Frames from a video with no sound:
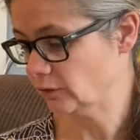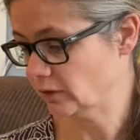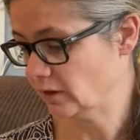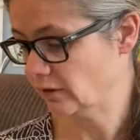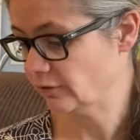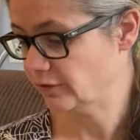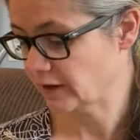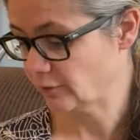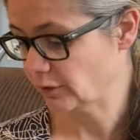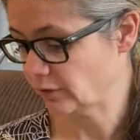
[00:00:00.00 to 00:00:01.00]
in the
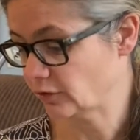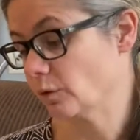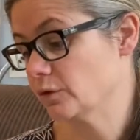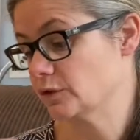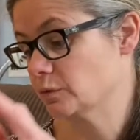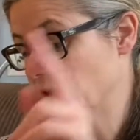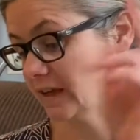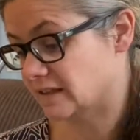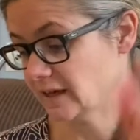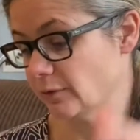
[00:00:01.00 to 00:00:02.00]
seventh, so this is when I
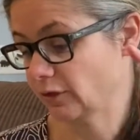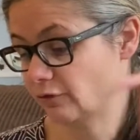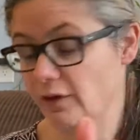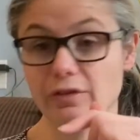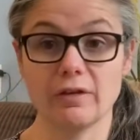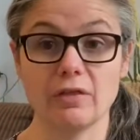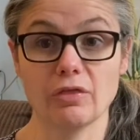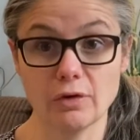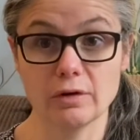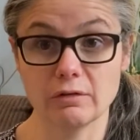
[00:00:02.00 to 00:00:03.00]
had seventh, fifth, and
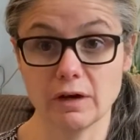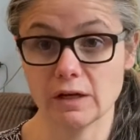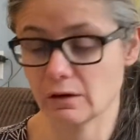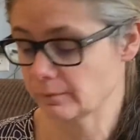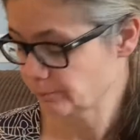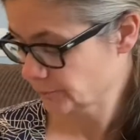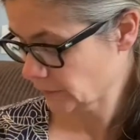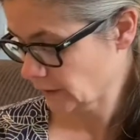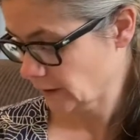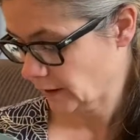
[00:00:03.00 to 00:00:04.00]
third grader.
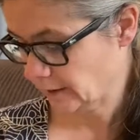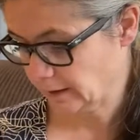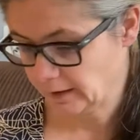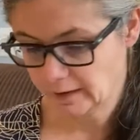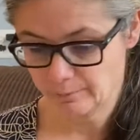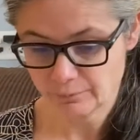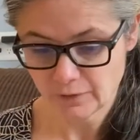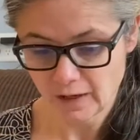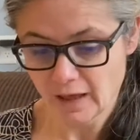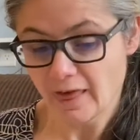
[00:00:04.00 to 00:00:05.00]
Um,
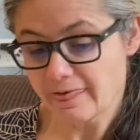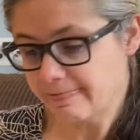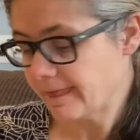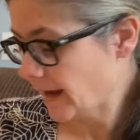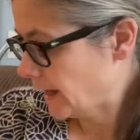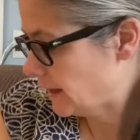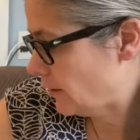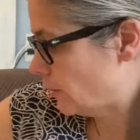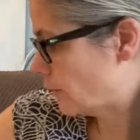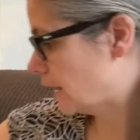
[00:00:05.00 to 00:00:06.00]
then what I